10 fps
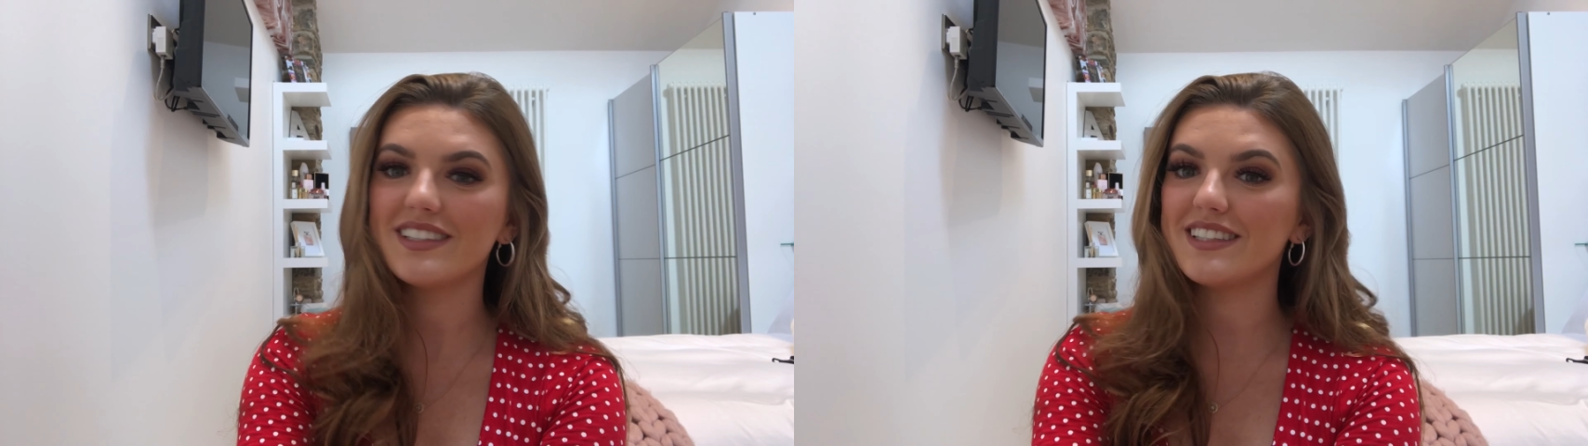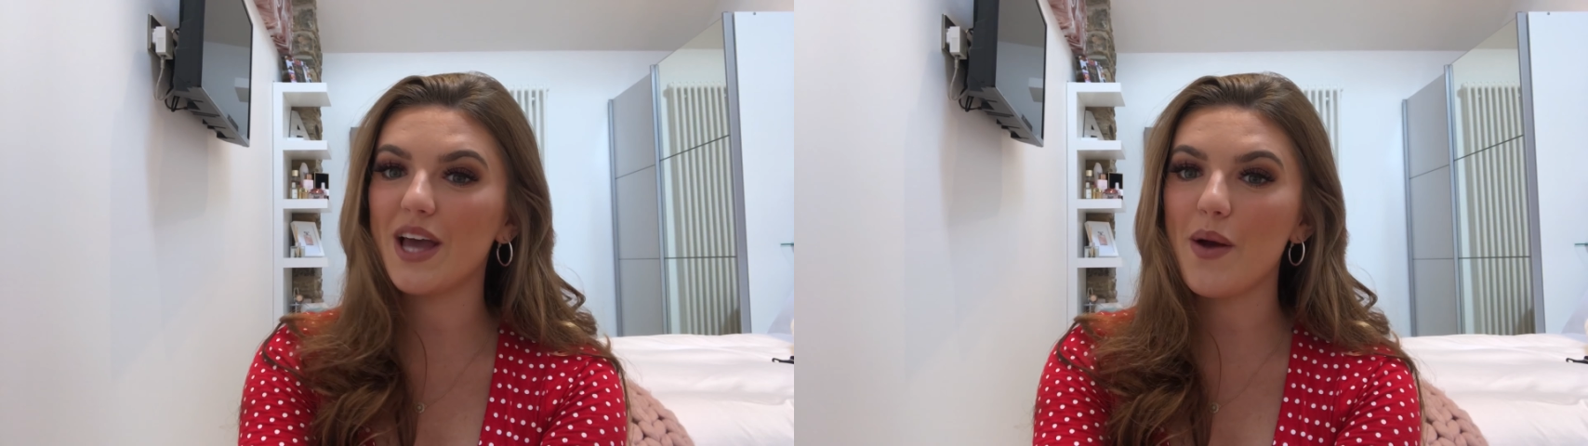
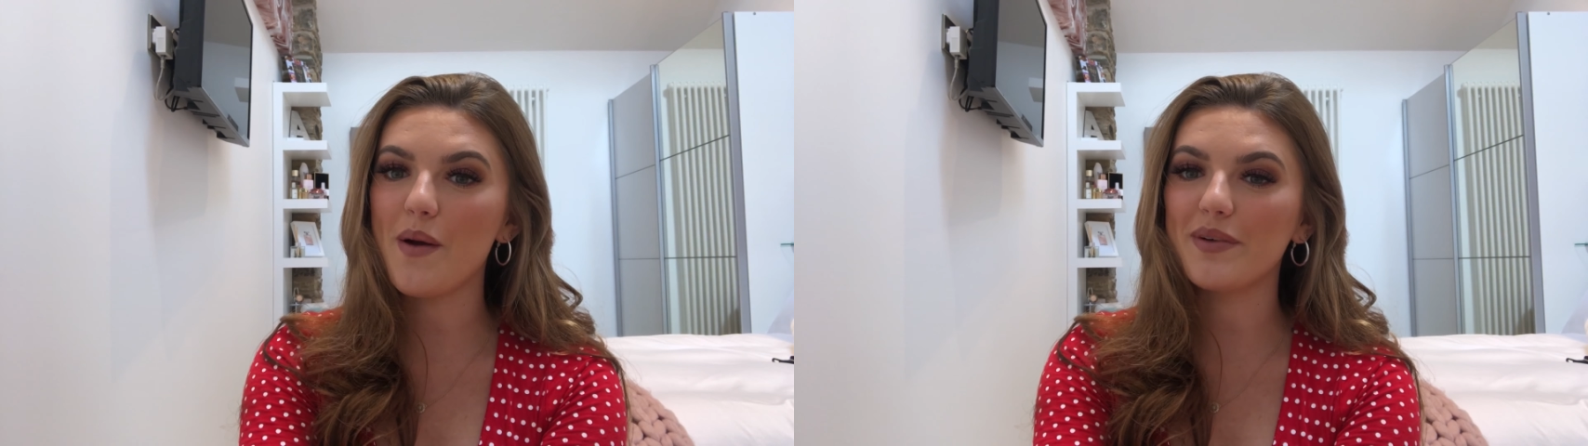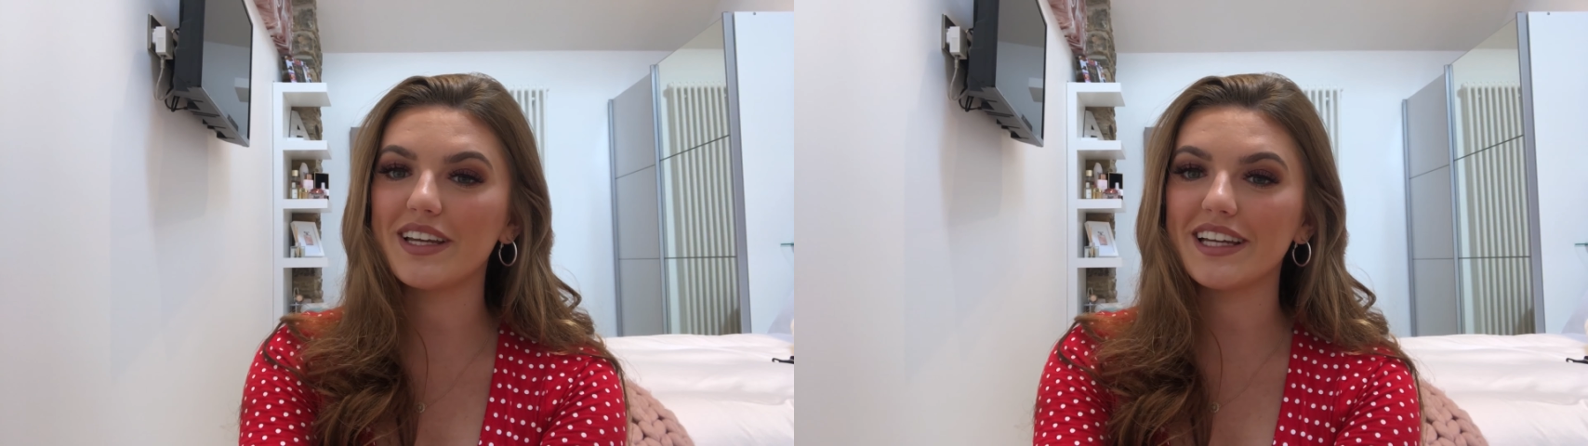So
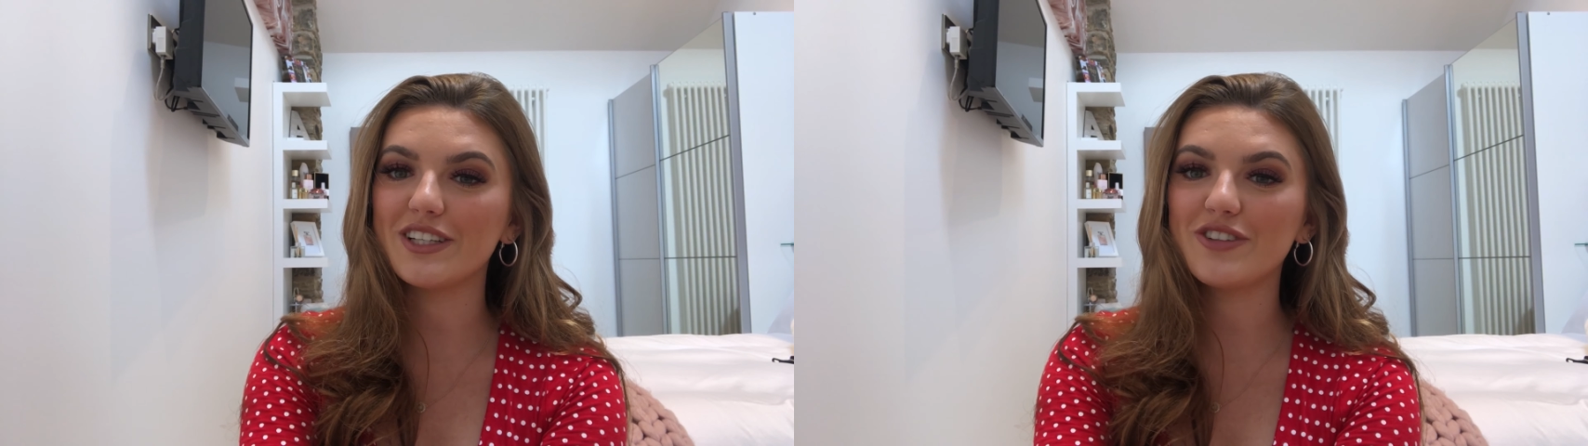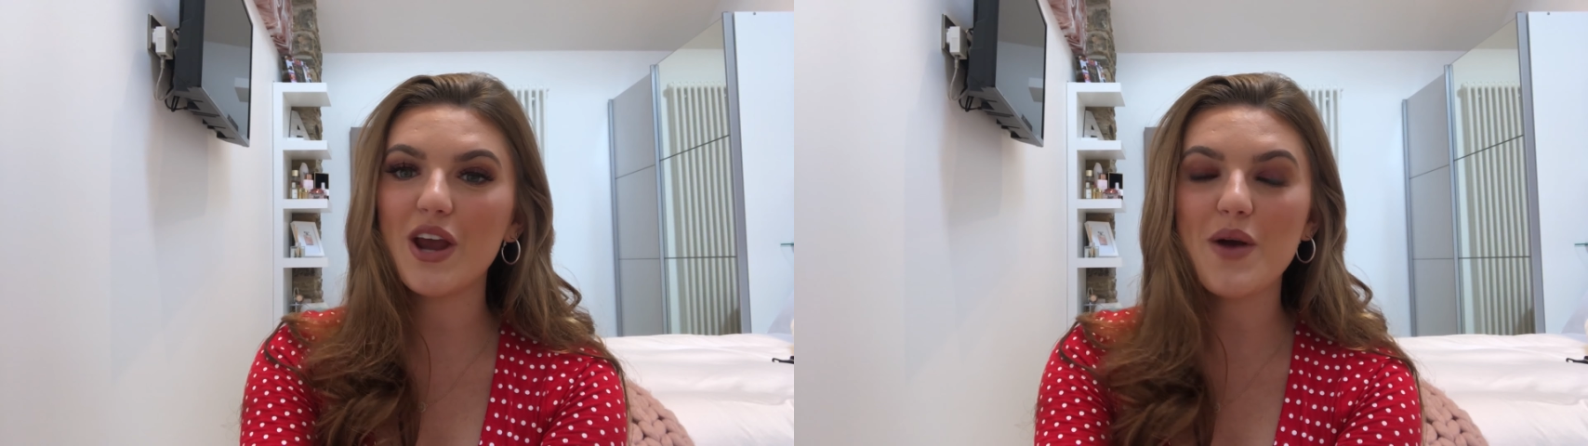I'm going to get
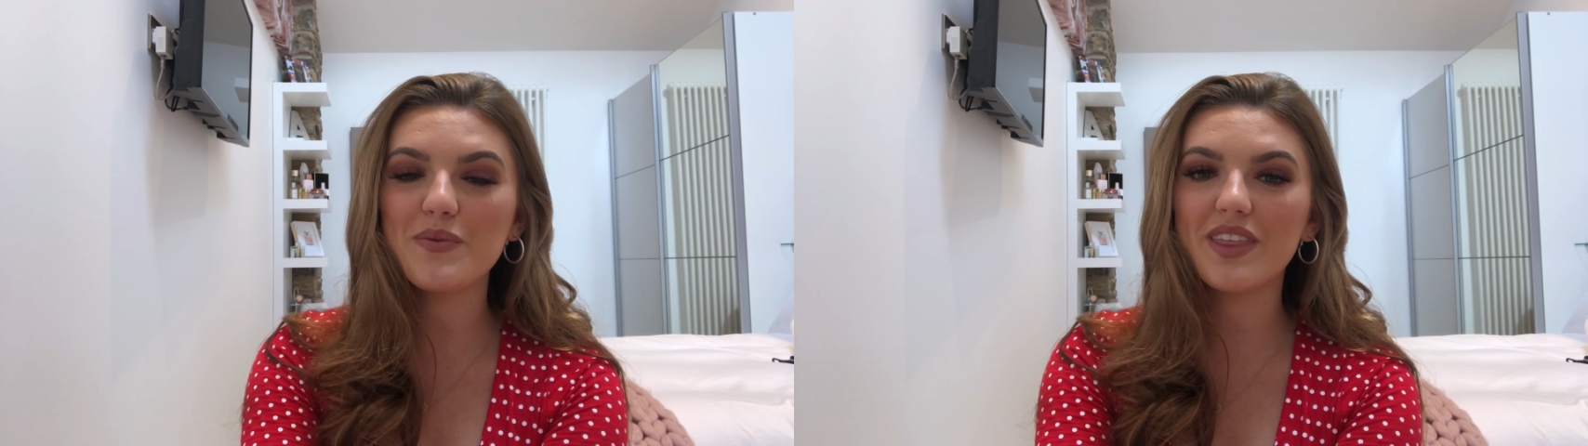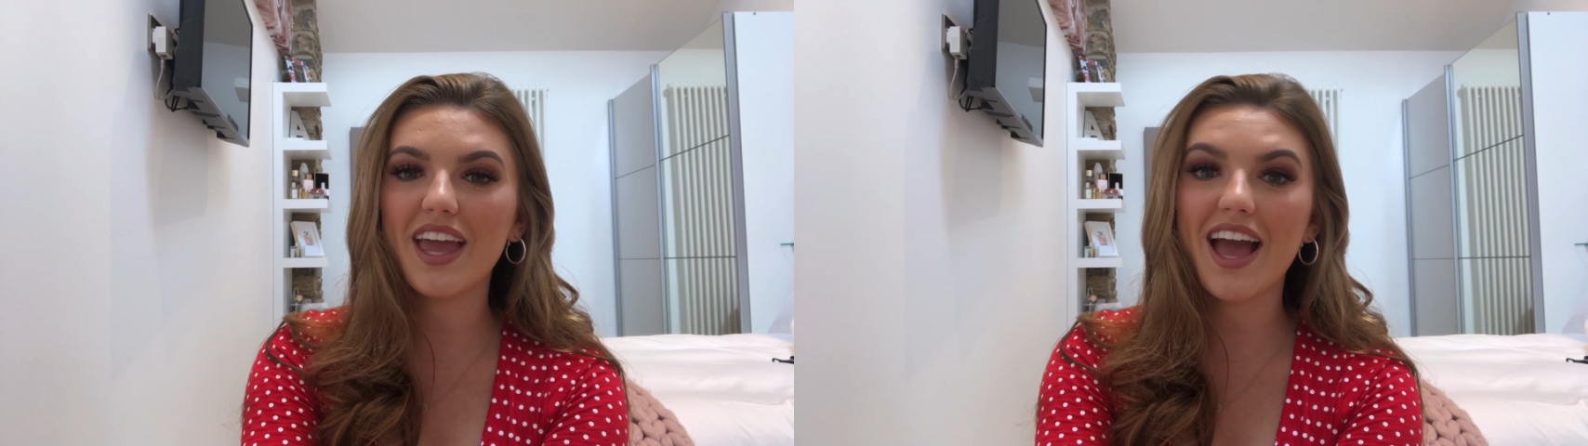straight on
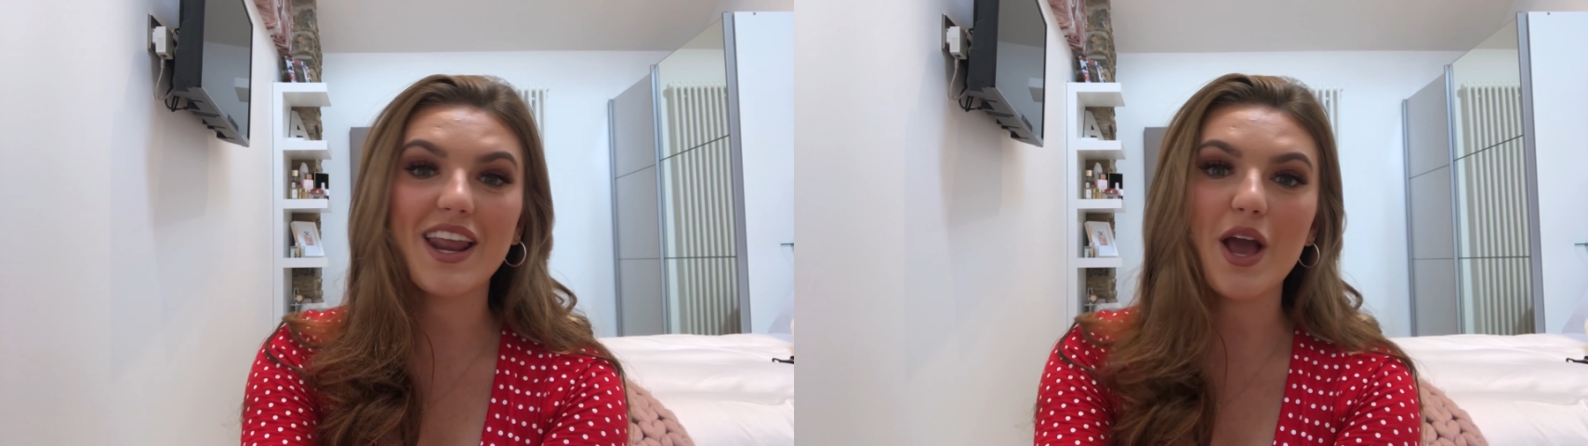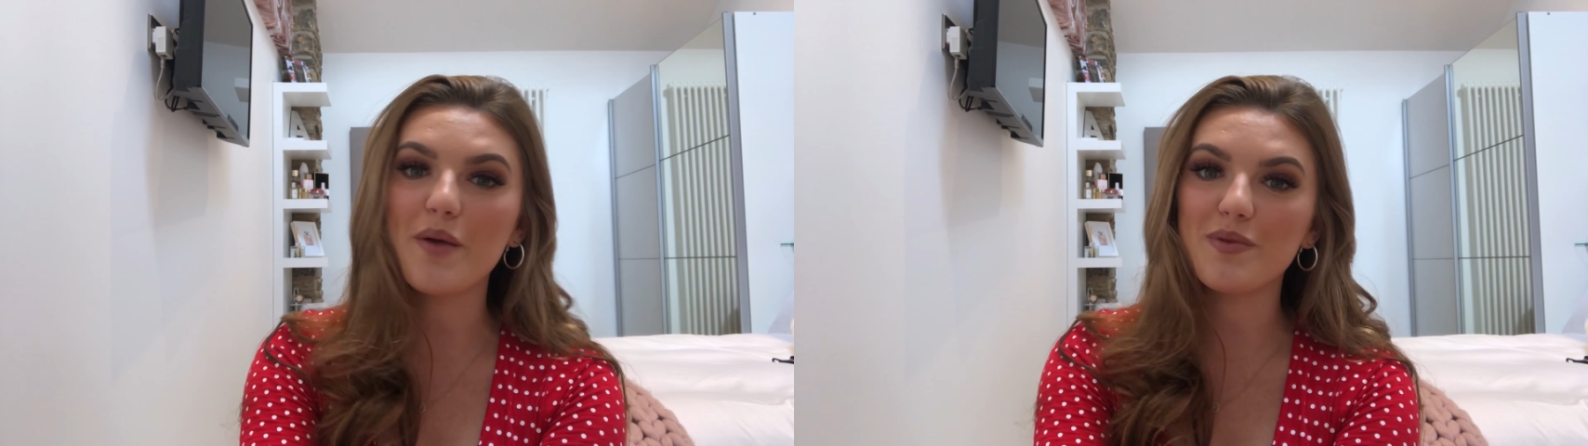with it and I
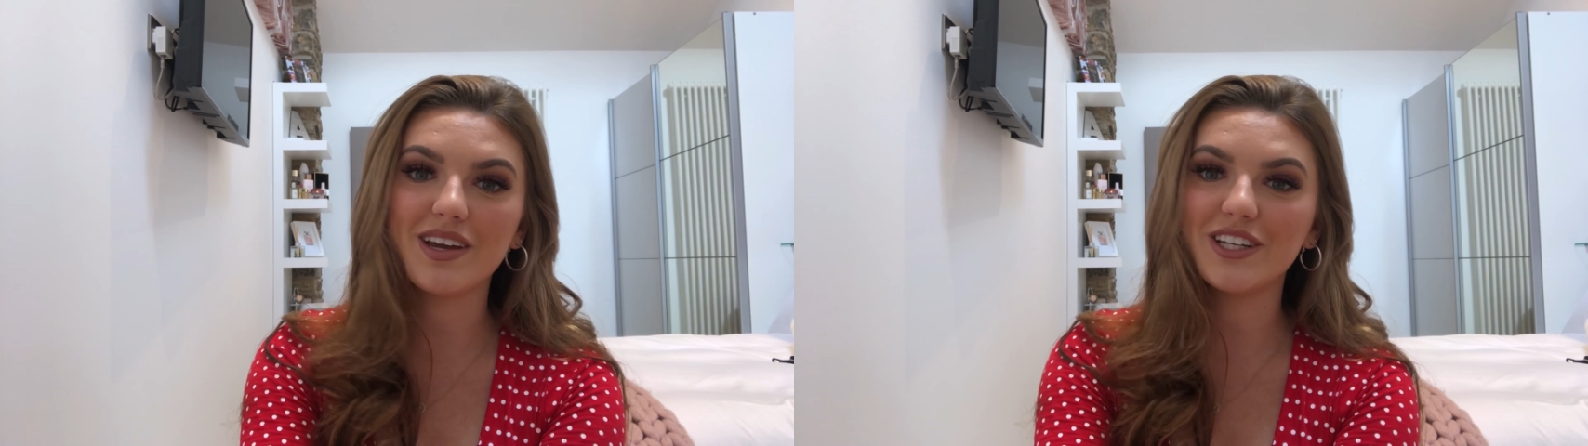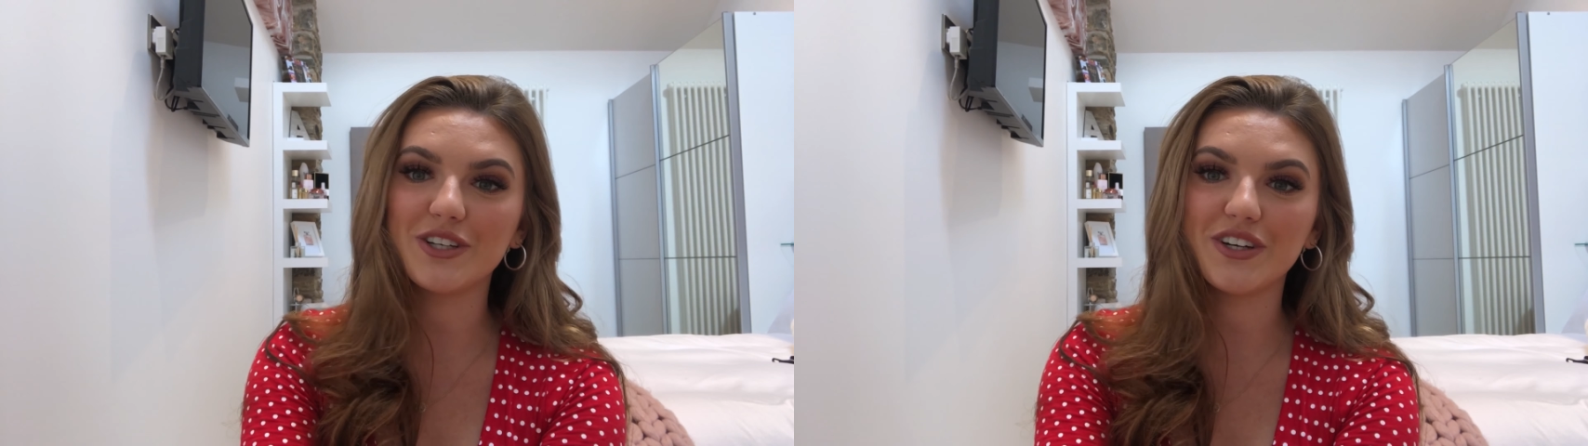hope you
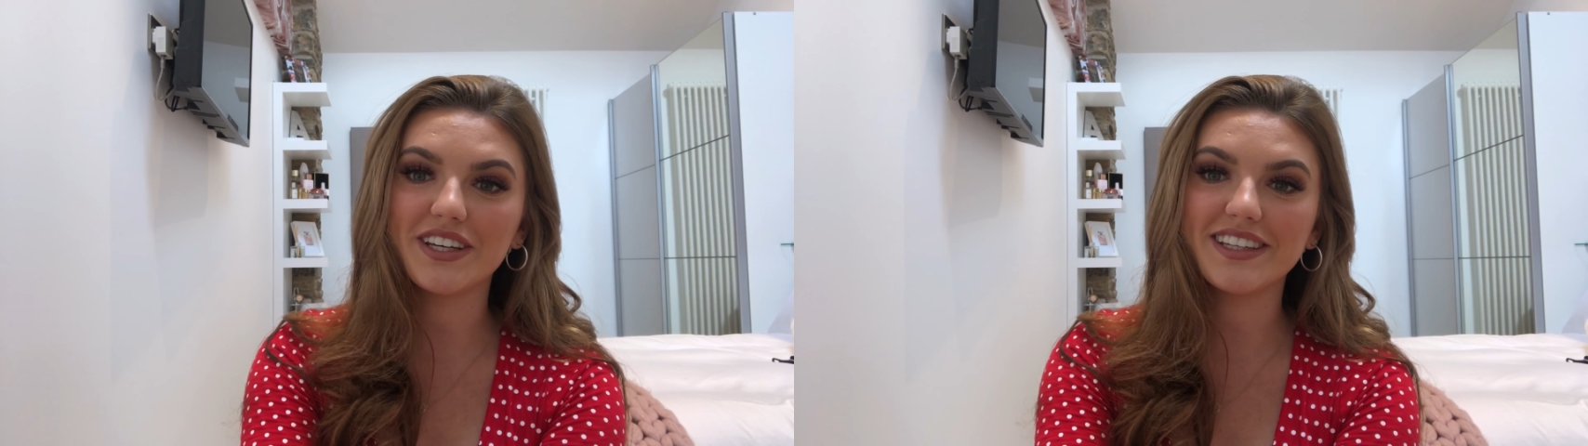enjoy.